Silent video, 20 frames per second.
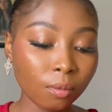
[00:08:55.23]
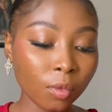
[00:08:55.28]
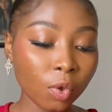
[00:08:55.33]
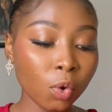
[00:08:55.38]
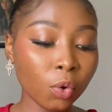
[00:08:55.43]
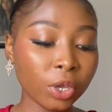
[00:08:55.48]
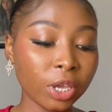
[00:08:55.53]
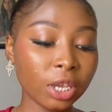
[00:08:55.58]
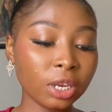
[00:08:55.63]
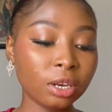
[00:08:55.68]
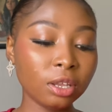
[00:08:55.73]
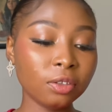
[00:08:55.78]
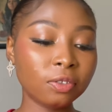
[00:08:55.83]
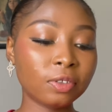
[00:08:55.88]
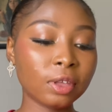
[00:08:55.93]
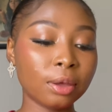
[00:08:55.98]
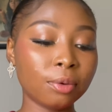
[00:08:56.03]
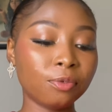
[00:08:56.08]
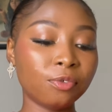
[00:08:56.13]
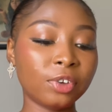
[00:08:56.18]
Okay,
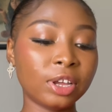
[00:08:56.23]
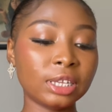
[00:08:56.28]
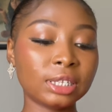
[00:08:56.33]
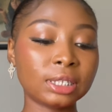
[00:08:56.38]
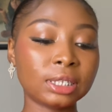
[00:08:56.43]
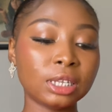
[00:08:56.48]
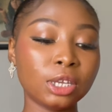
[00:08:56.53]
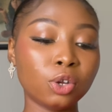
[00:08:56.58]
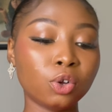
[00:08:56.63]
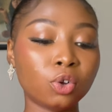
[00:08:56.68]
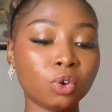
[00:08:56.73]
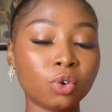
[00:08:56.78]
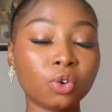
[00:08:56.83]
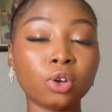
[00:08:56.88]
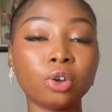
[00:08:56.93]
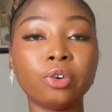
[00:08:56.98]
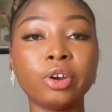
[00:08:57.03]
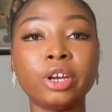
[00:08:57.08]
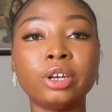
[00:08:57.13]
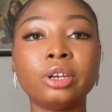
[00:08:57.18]
this Vaseline
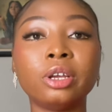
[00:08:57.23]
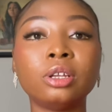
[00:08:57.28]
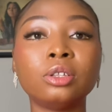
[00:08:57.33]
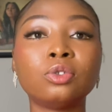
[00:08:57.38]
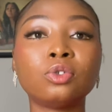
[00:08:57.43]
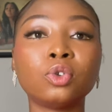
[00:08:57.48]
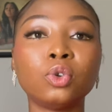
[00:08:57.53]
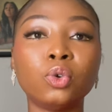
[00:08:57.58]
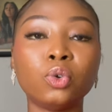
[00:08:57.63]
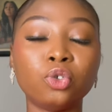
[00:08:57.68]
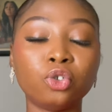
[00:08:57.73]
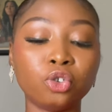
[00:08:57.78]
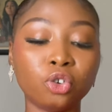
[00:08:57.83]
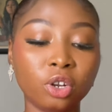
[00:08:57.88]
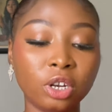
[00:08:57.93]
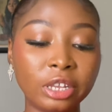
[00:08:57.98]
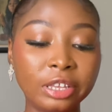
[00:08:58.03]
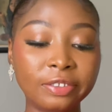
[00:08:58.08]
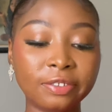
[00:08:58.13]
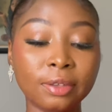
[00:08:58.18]
Cocoa Radiance
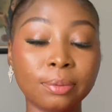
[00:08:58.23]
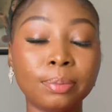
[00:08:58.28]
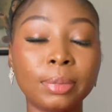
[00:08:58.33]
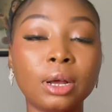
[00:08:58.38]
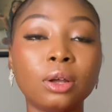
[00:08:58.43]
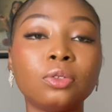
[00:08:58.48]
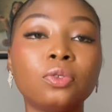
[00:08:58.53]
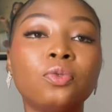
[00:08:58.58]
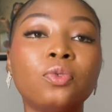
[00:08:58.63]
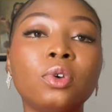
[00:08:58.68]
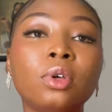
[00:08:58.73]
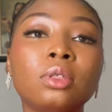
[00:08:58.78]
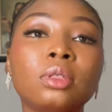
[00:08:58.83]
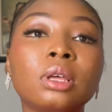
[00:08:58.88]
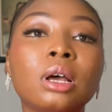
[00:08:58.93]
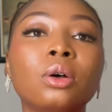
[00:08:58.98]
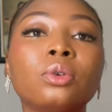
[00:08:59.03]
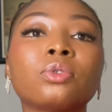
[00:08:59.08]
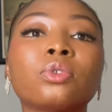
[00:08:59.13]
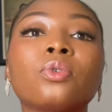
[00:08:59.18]
Lotion is about
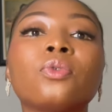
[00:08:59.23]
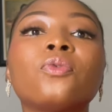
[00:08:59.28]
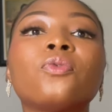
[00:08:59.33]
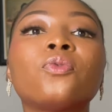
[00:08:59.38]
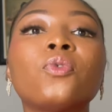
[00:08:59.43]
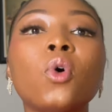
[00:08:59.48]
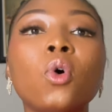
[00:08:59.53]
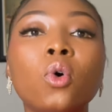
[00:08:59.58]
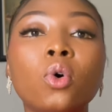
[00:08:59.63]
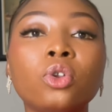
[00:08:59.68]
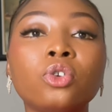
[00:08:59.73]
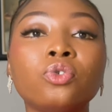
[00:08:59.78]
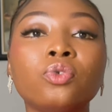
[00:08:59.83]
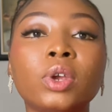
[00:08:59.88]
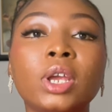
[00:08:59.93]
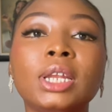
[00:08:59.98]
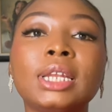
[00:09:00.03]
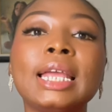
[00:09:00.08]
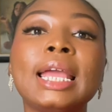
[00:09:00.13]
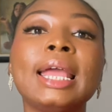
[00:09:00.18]
4,400
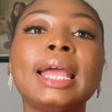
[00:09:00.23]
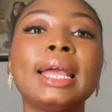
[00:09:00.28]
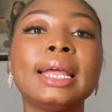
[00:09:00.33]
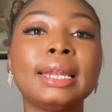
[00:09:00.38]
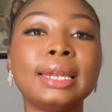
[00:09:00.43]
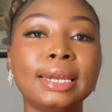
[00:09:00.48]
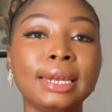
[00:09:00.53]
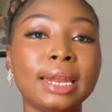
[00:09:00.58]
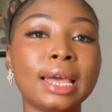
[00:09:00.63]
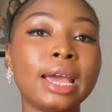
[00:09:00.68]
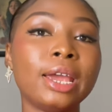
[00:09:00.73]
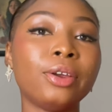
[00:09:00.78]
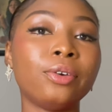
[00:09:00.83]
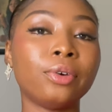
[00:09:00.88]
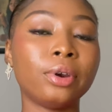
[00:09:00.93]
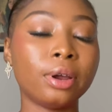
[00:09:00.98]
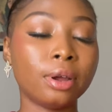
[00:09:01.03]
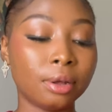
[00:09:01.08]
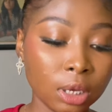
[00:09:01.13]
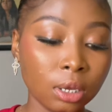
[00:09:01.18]

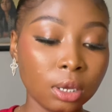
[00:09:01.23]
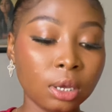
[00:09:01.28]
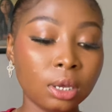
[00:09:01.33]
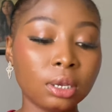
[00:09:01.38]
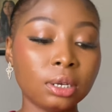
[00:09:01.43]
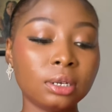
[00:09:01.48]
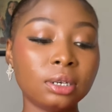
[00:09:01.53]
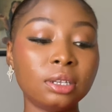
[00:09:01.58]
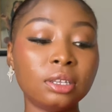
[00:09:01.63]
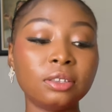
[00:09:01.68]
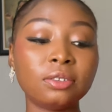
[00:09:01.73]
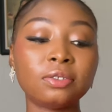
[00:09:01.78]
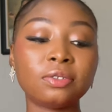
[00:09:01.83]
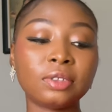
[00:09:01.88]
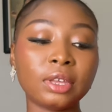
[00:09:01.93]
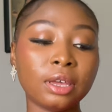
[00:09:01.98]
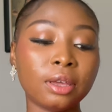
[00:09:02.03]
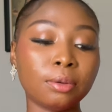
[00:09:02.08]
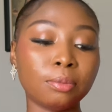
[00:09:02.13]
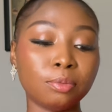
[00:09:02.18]
naira.
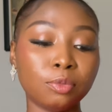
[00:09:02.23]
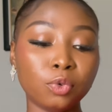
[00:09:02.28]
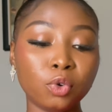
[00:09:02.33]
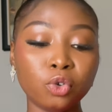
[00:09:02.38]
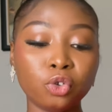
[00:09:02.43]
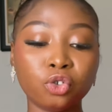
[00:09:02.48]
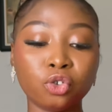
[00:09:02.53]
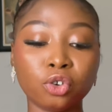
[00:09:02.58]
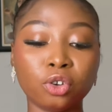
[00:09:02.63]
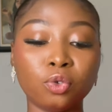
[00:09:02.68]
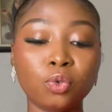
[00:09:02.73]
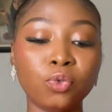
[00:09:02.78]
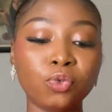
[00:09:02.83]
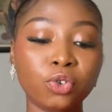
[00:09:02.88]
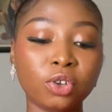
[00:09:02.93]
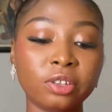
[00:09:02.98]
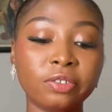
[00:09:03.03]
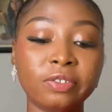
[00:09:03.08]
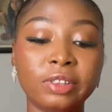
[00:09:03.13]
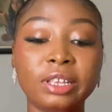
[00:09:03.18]
This lotion
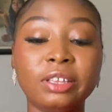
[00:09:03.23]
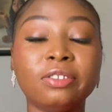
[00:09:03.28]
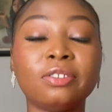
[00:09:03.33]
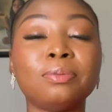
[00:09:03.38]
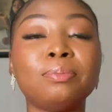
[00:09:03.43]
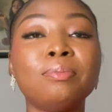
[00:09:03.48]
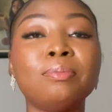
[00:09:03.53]
obviously is